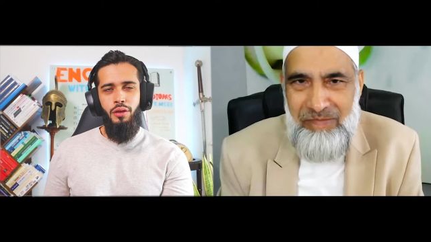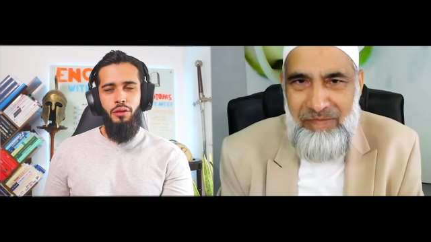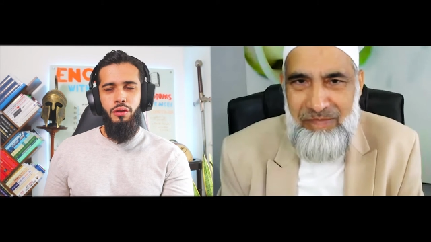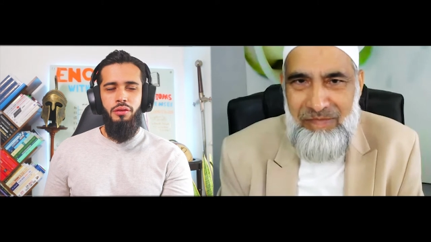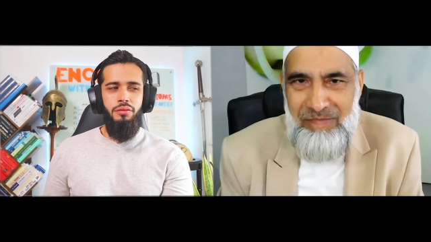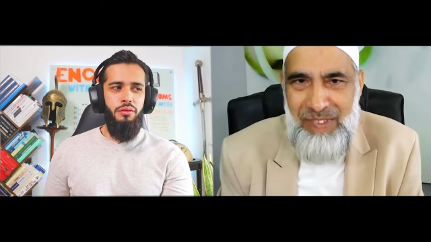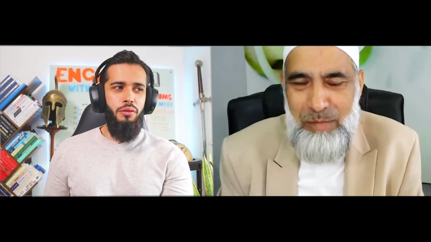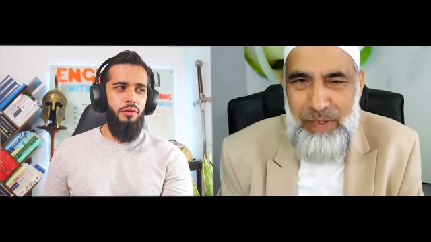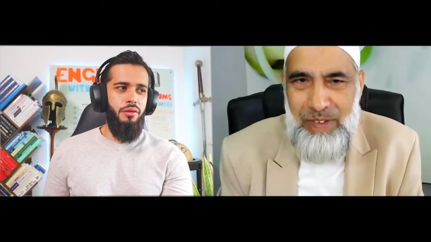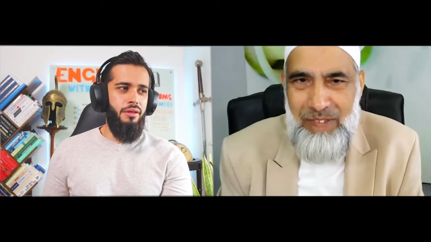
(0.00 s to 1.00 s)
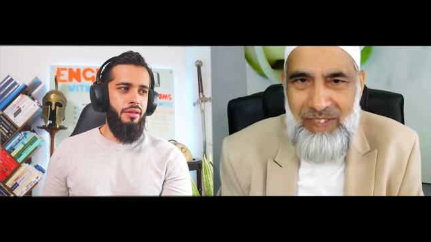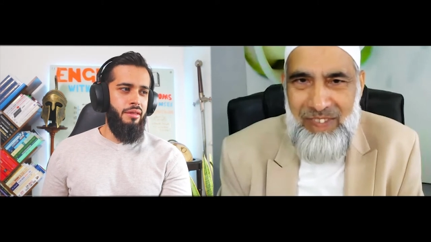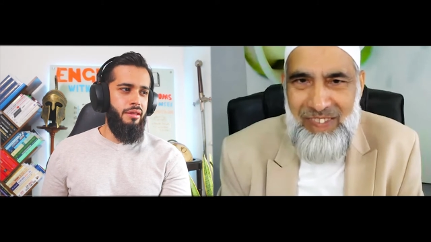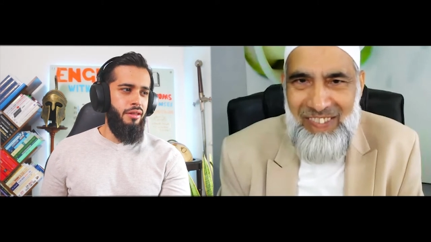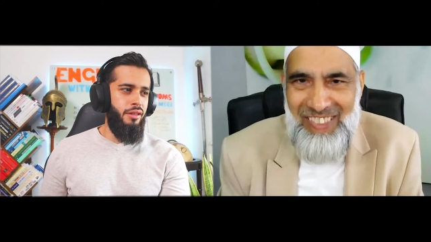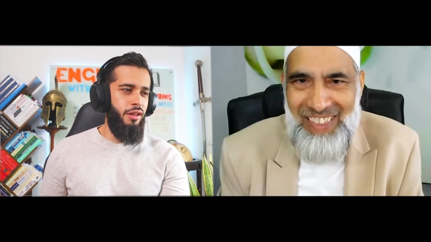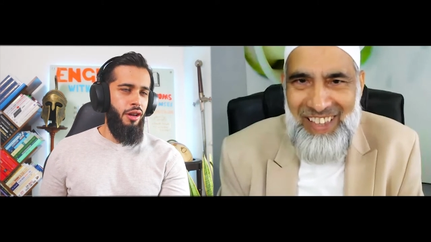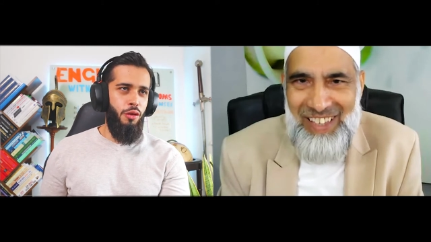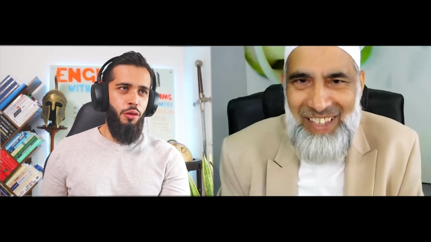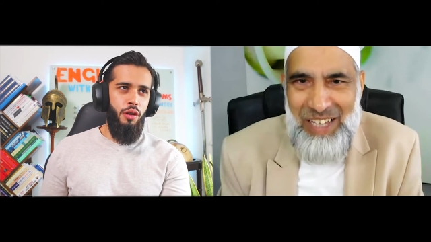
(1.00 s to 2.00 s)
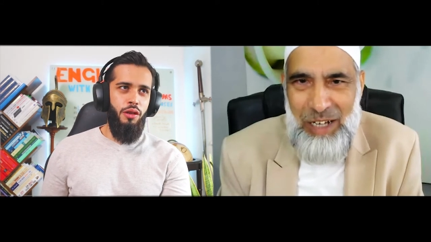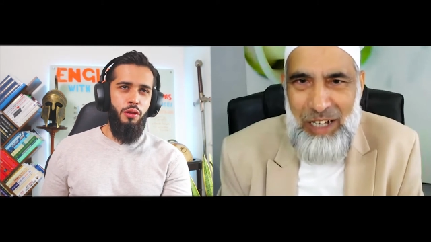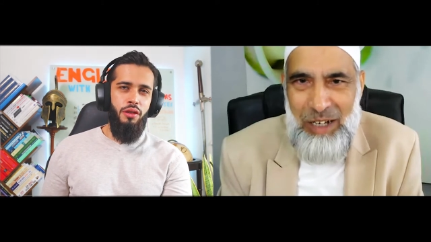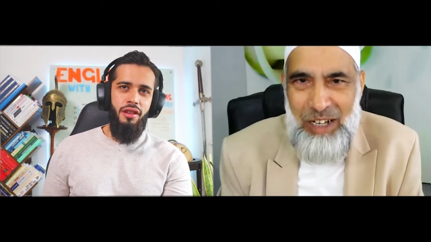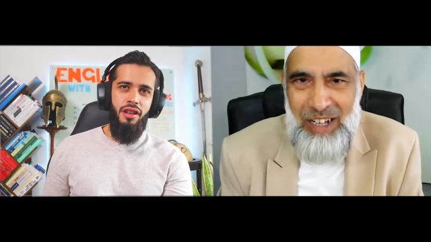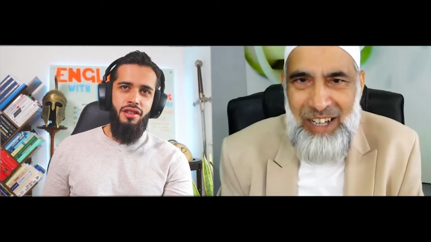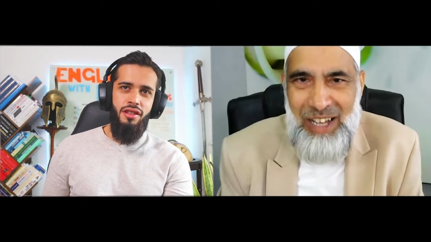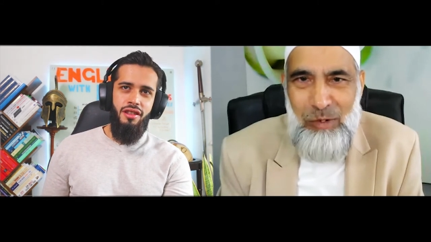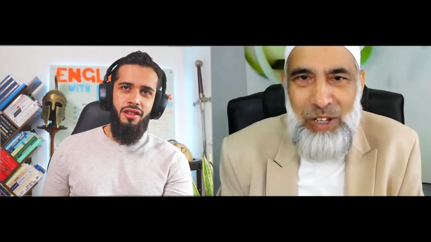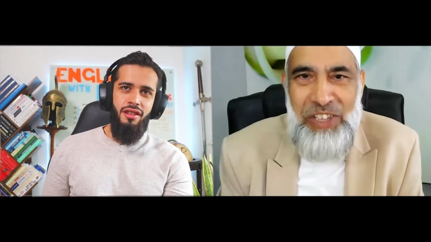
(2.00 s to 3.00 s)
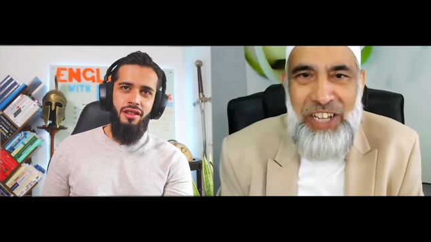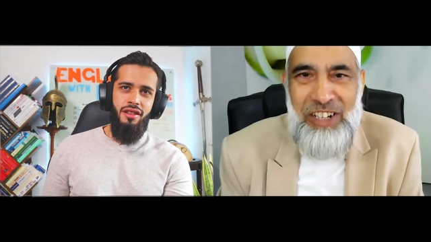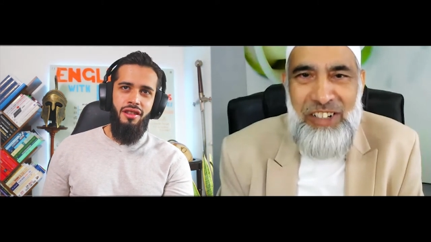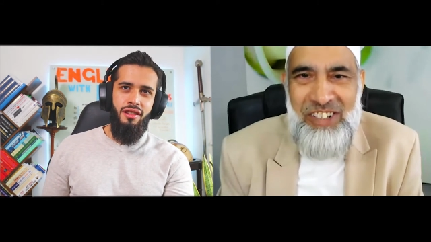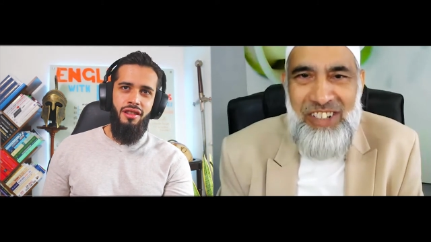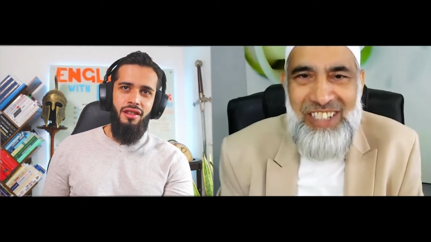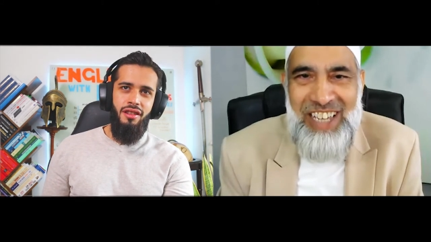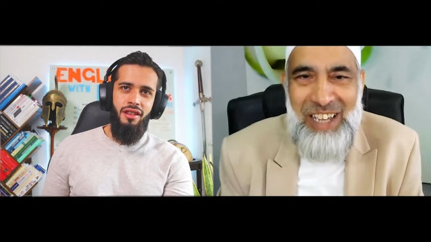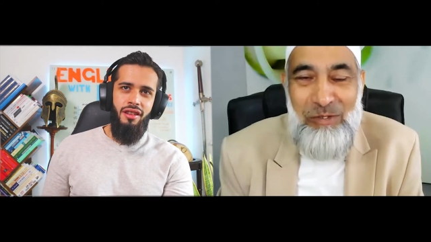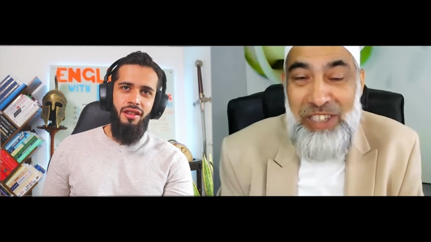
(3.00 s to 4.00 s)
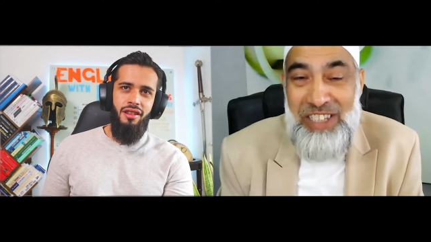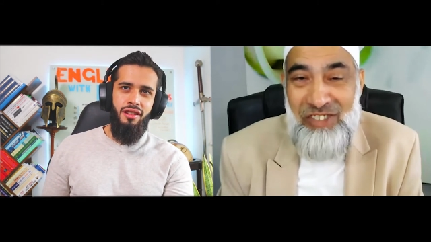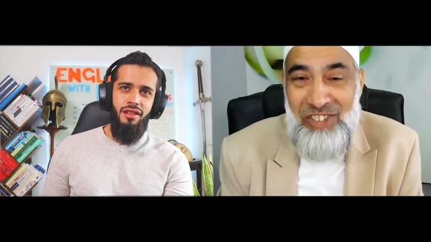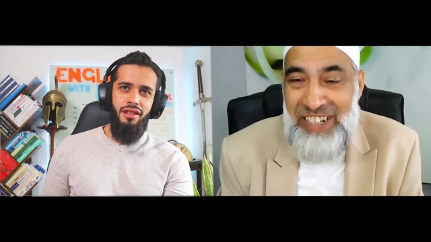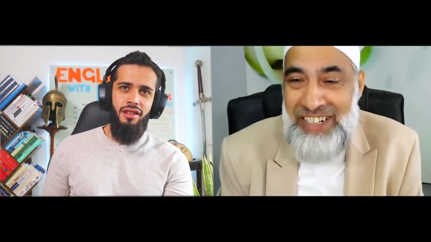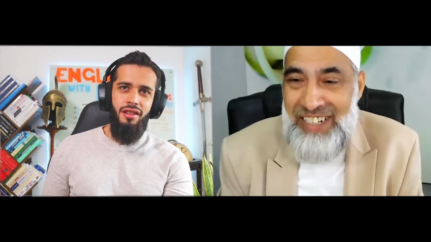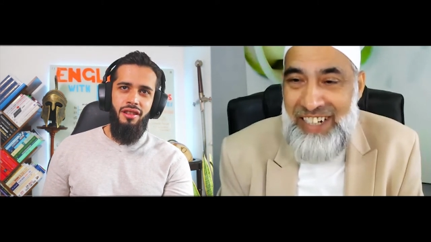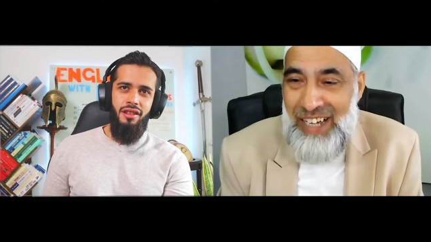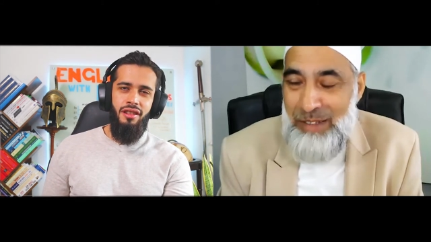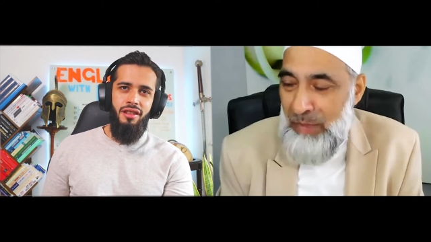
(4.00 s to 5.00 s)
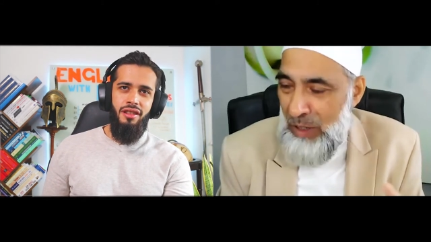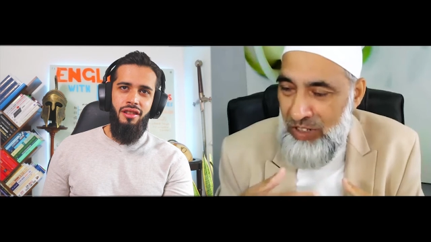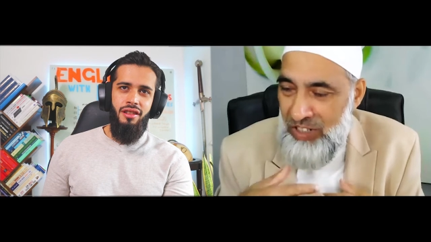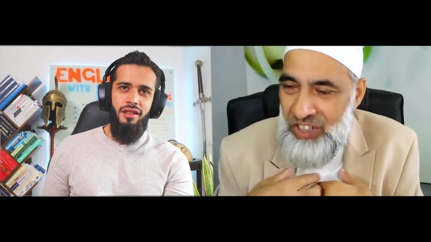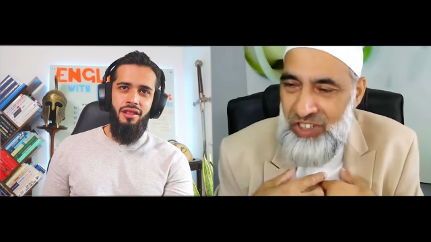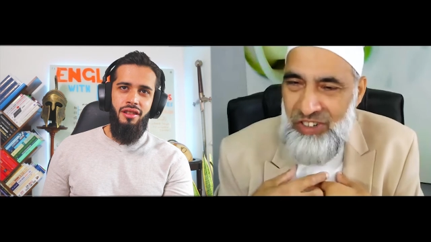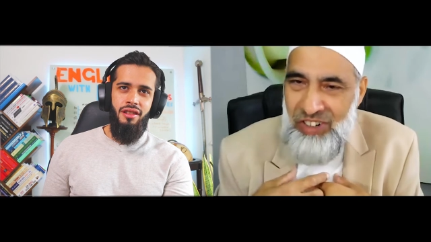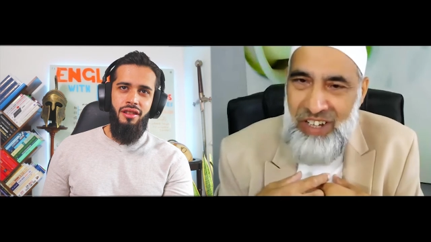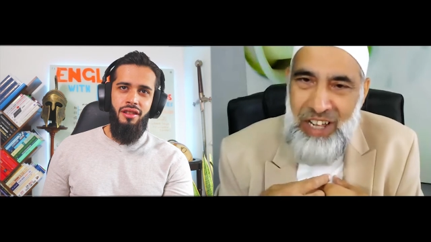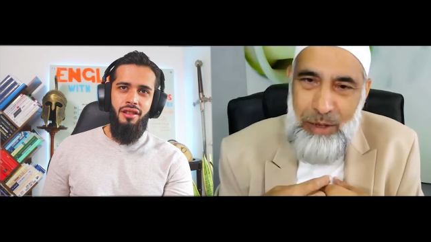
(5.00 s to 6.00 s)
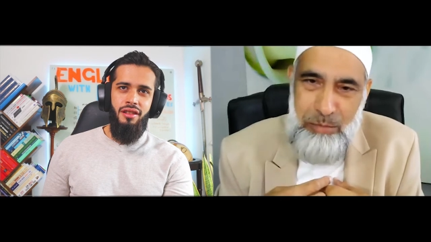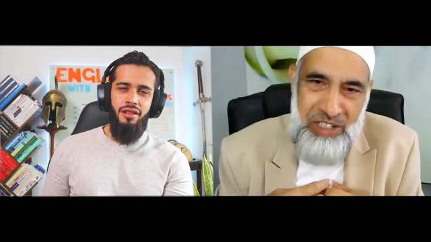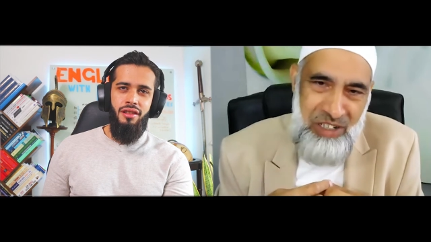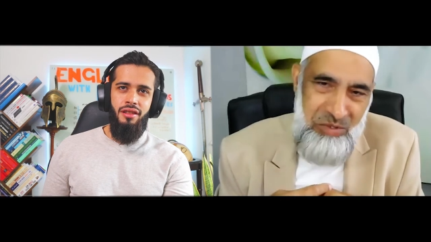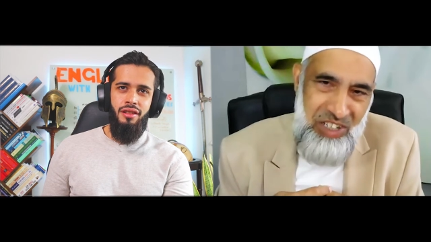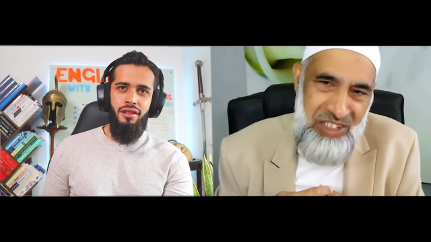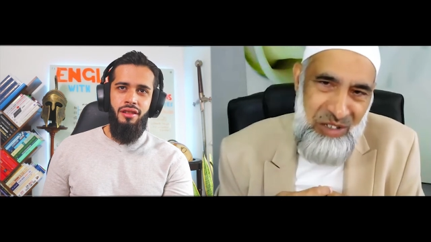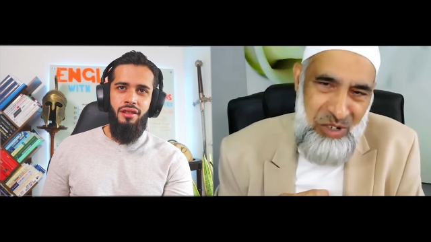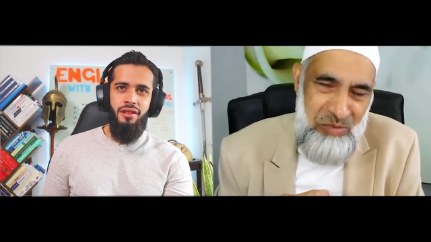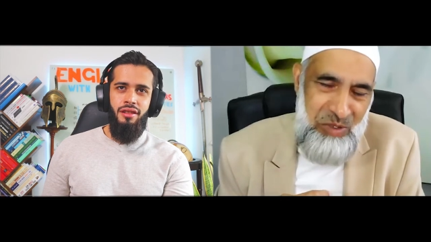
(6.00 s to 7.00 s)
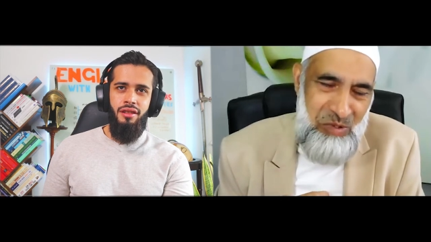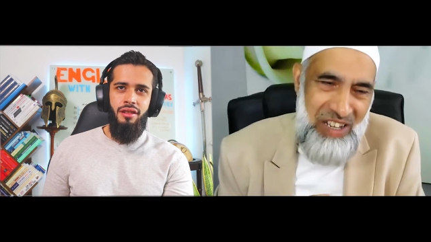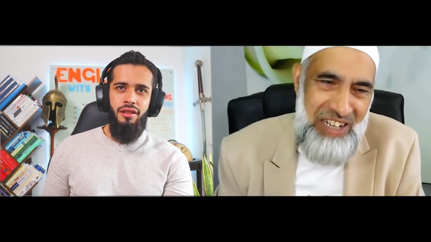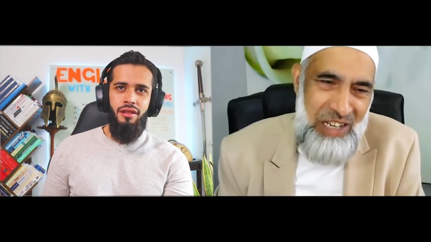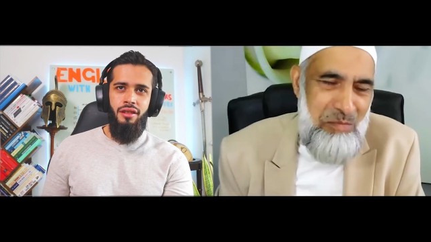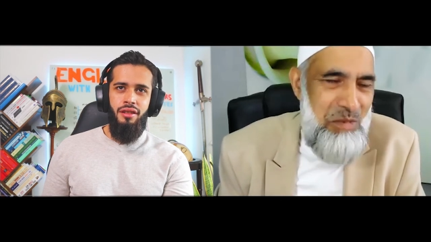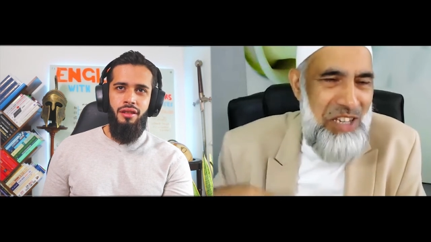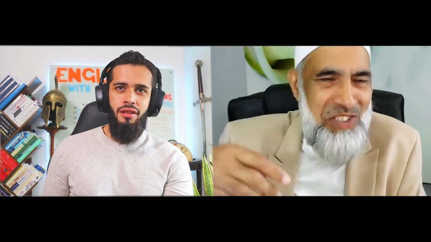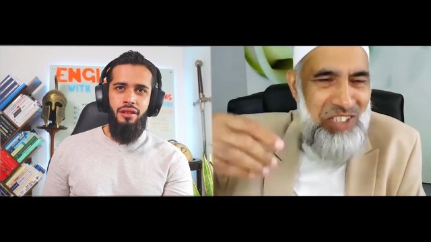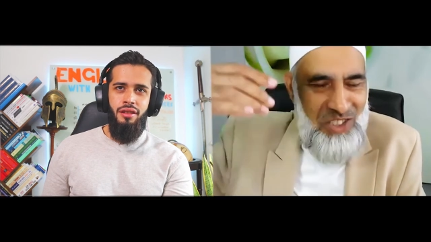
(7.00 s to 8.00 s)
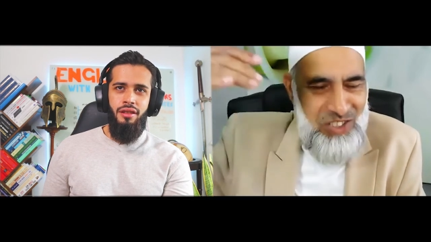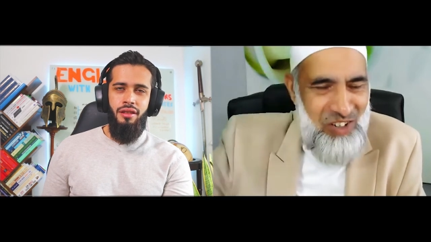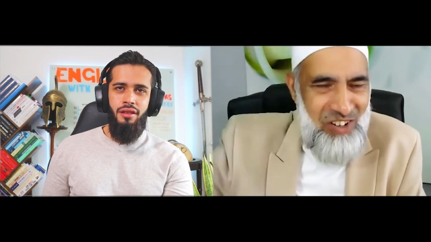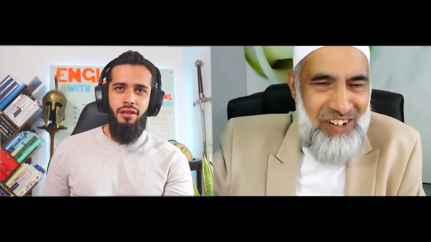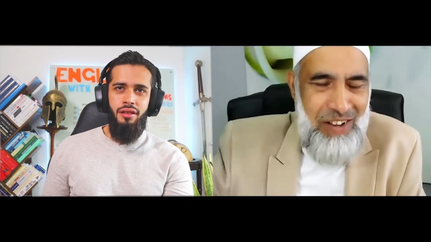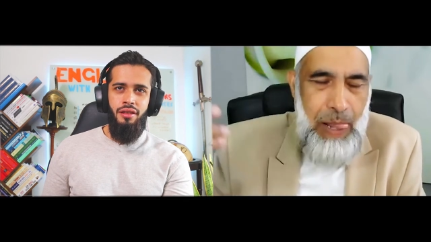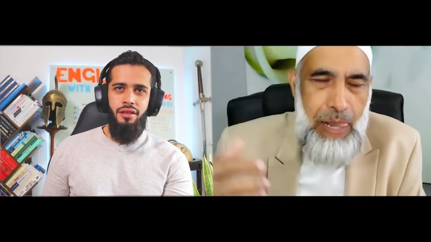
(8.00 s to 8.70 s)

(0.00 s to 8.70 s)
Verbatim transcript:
Speaker 1: Oh, I don't know. I could only guess.
Speaker 2: Well, they could. Yeah, well, uh-huh. they translated it as my old teacher, Pir Karam Shah, amazing scholar.